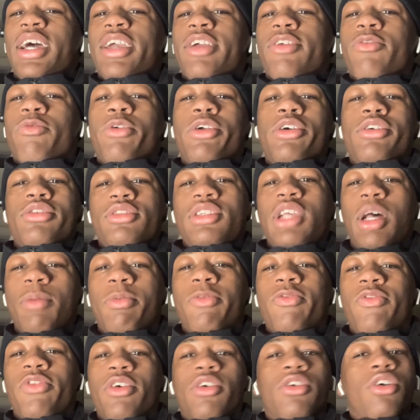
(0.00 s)
Real
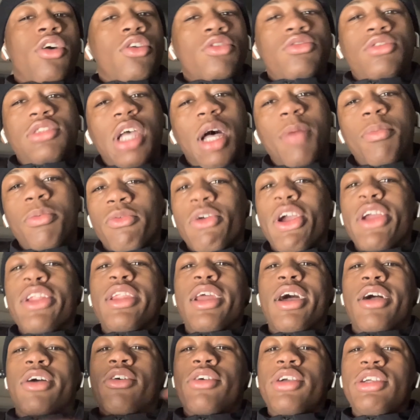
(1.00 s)
you. Go shop it right now.
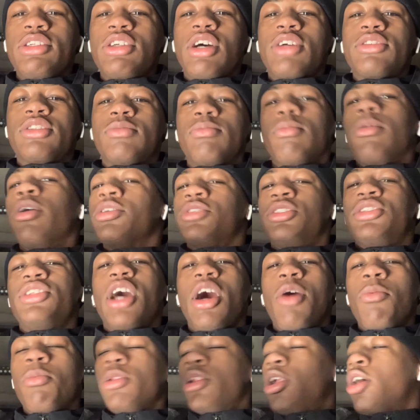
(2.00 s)
Go get y'all some merch down
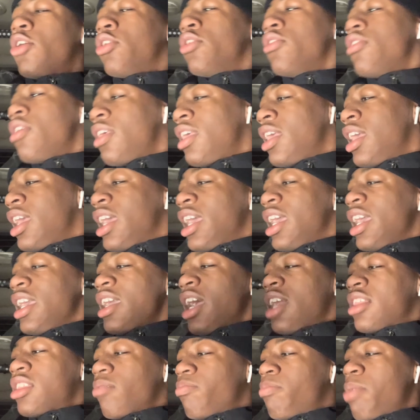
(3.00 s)
below. He got
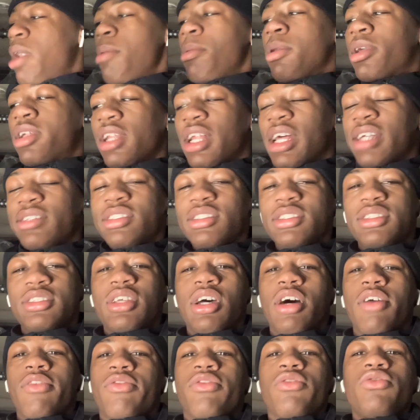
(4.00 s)
the baby collection stuff,
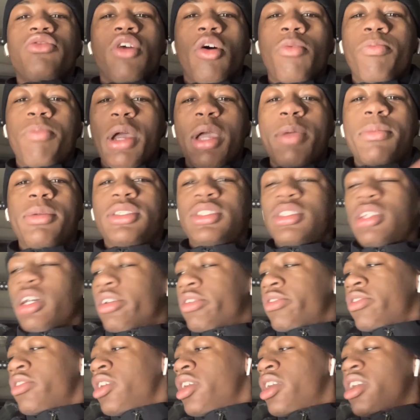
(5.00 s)
you know, baby stuff,
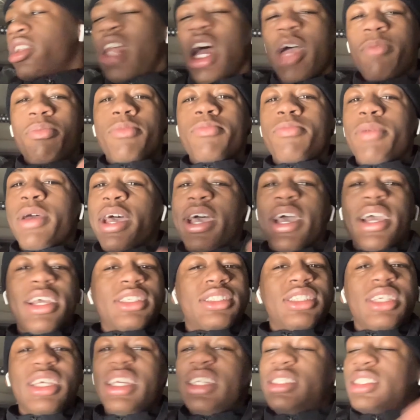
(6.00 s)
diaper bags,
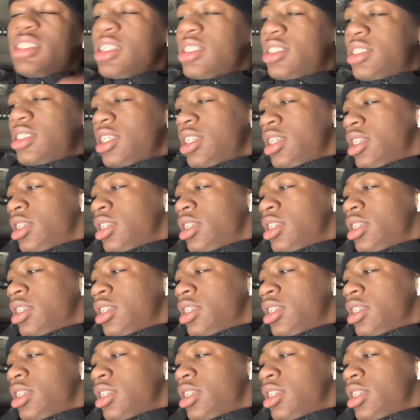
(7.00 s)
etc.